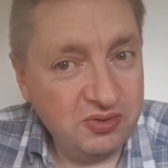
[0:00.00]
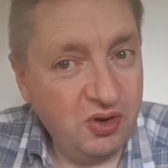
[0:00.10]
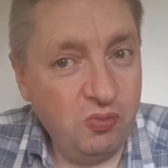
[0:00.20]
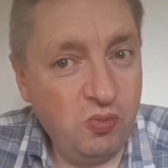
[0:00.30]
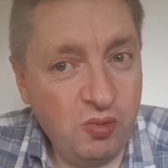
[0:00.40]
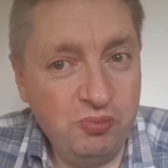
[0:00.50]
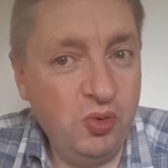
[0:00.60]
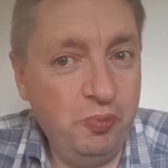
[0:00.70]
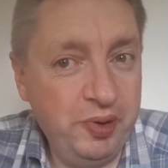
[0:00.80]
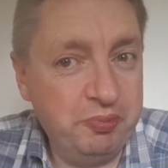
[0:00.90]
not one
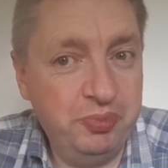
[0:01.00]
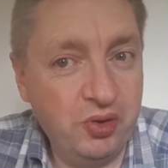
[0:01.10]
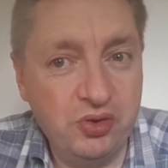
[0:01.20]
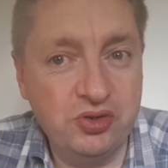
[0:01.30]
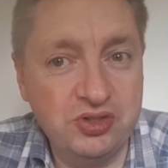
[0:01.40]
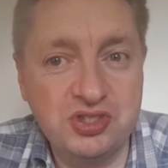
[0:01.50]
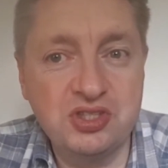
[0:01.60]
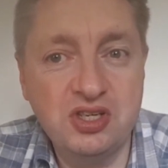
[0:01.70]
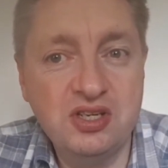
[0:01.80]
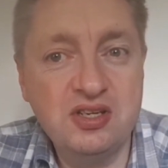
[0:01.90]
more big splurge.
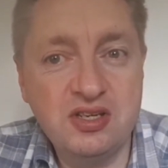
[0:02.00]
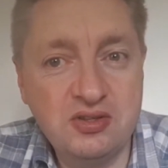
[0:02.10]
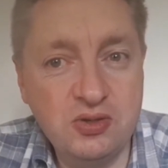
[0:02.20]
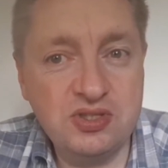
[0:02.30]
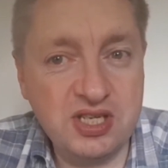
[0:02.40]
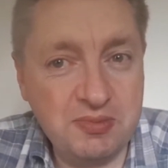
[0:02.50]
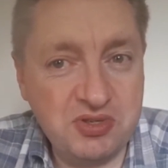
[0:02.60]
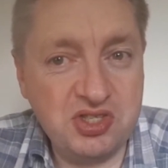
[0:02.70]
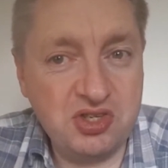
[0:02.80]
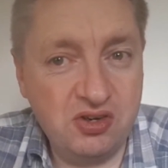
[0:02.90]
Good time
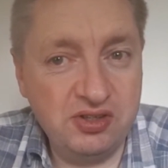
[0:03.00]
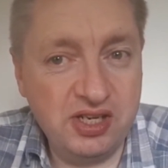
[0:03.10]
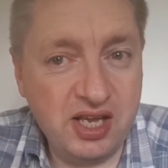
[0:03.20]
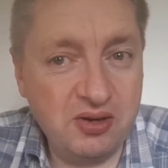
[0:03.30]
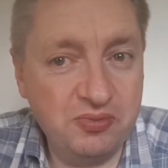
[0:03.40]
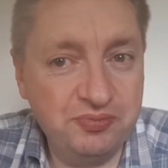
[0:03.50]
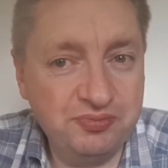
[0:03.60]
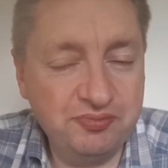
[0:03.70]
to start now.